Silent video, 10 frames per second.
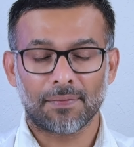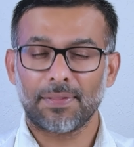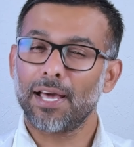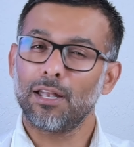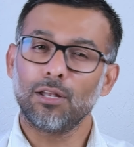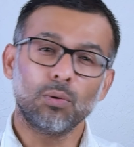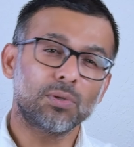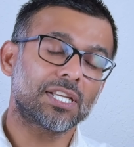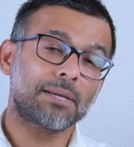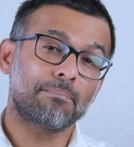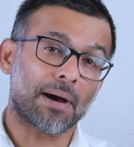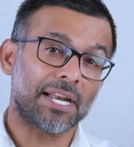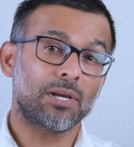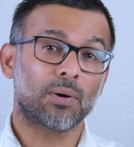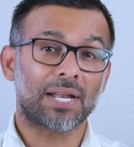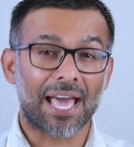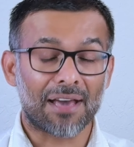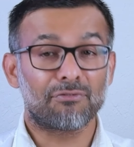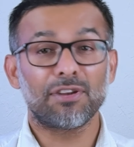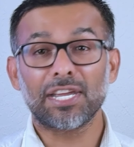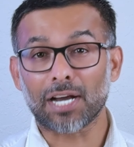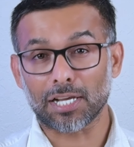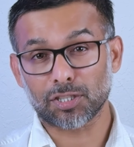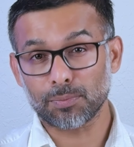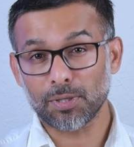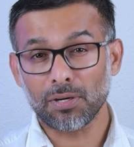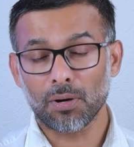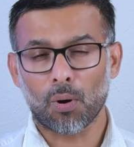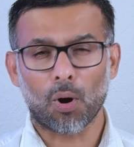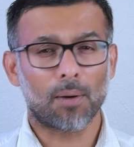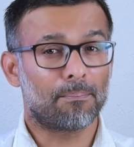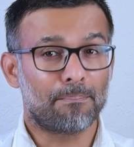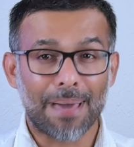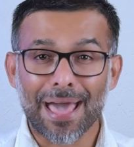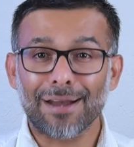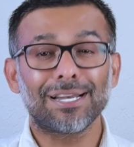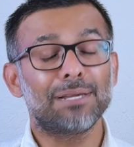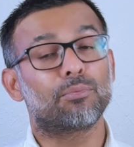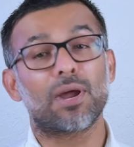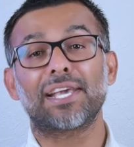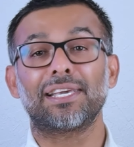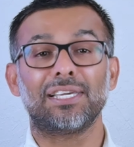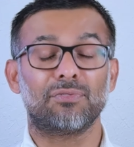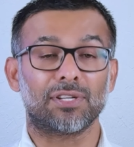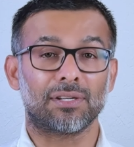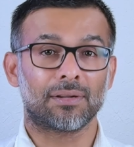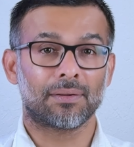They are losing money on every customer or barely breaking even.